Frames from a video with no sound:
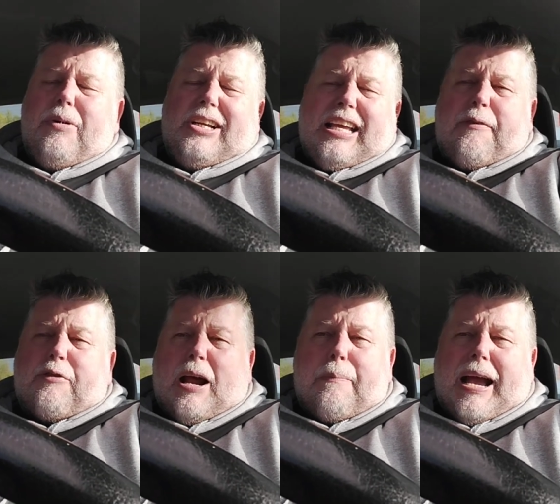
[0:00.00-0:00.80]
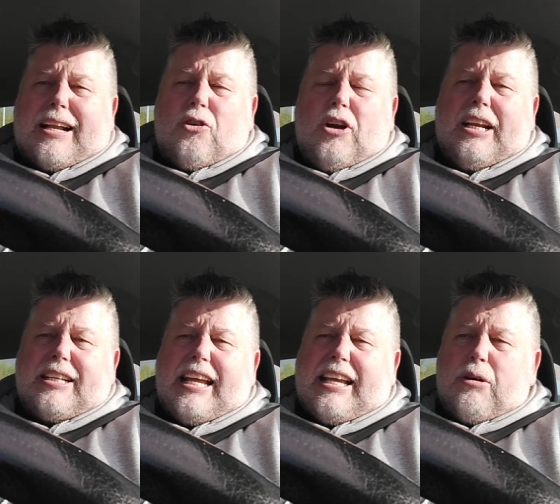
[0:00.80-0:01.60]
I think for our back line, I
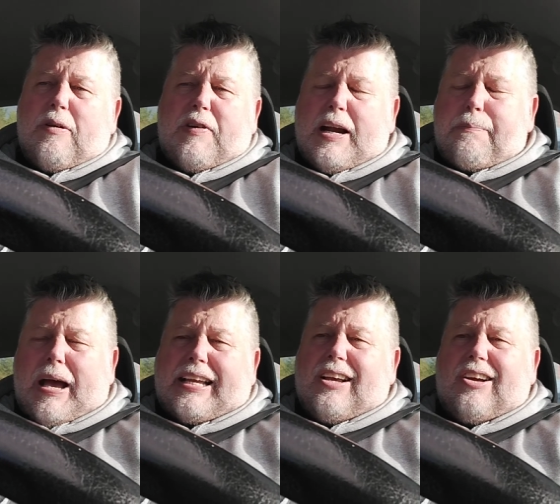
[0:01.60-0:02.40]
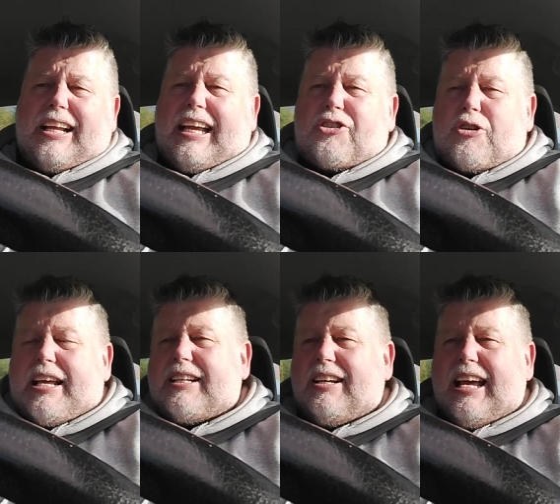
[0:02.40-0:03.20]
think he'll revert back. You're going to get
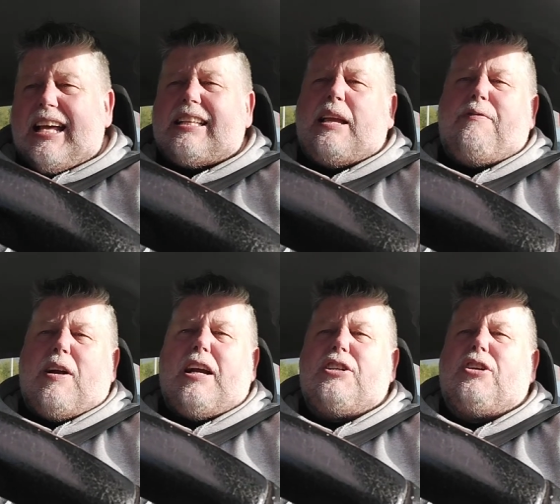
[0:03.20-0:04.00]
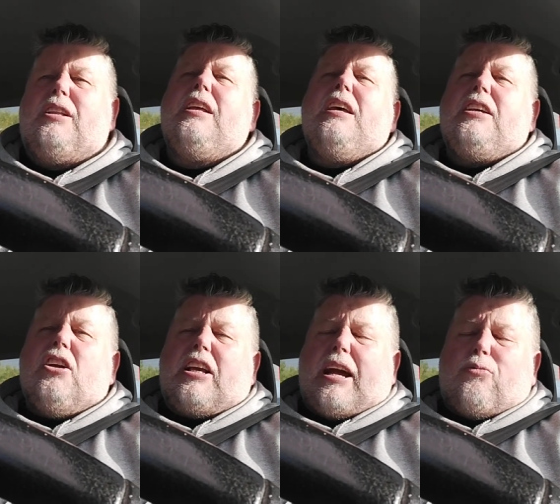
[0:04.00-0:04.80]
Trent, Konate, Virgil.
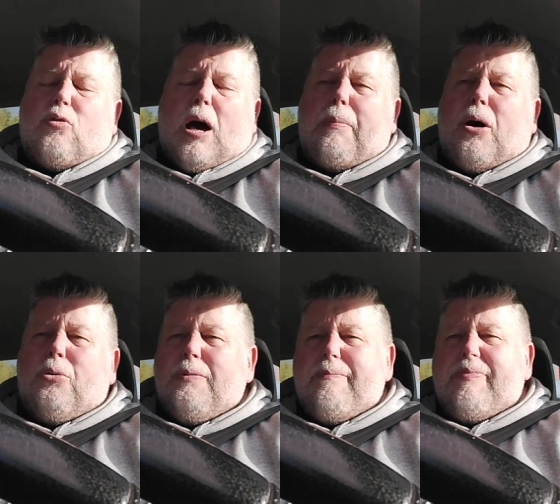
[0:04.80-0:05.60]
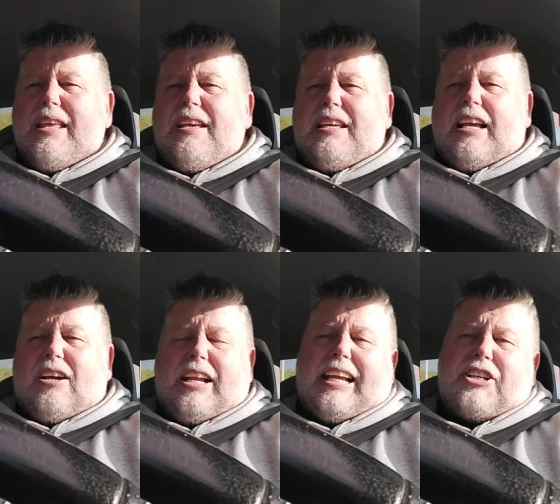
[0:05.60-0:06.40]
You'll get Robbo. You're
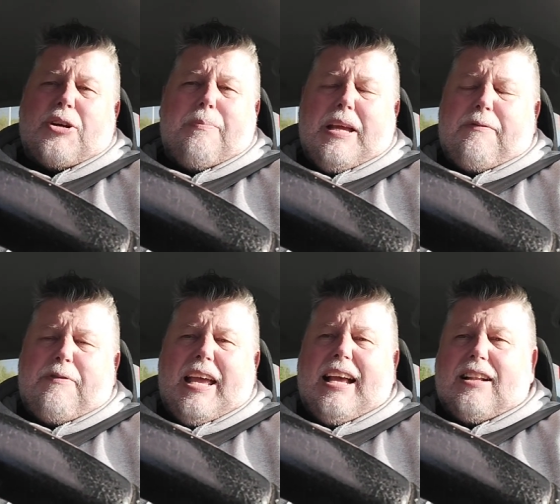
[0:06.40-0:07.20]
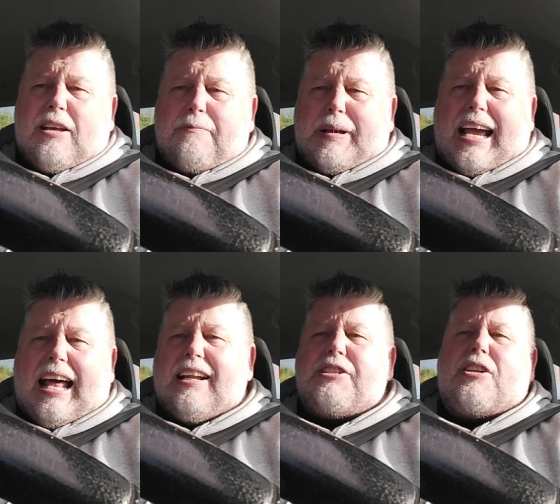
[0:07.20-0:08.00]
going to get your midfield of
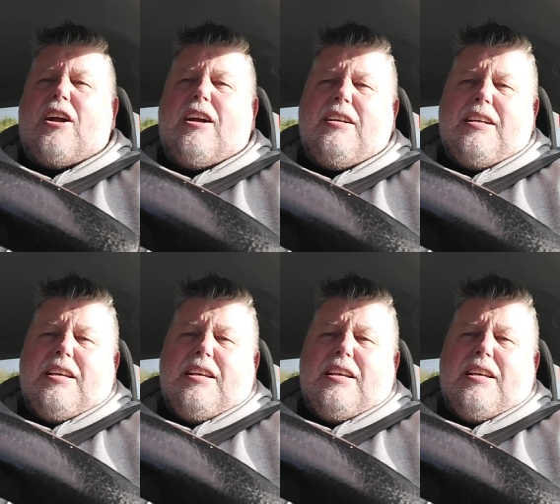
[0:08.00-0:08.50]
McAllister,